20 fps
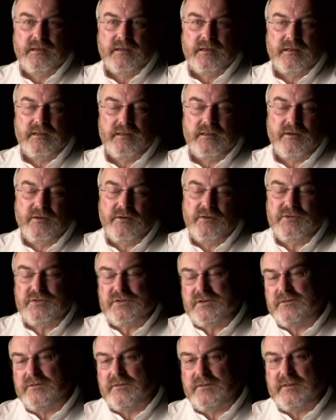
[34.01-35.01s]
The
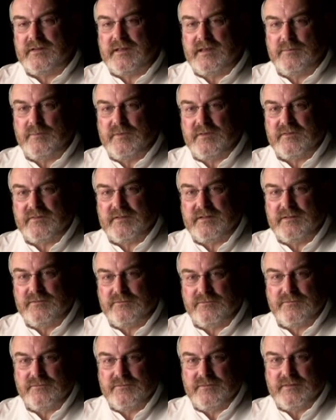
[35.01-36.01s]
origin of the name
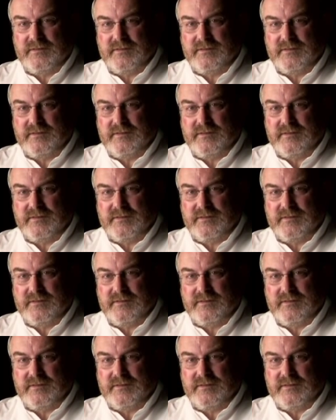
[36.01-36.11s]
itself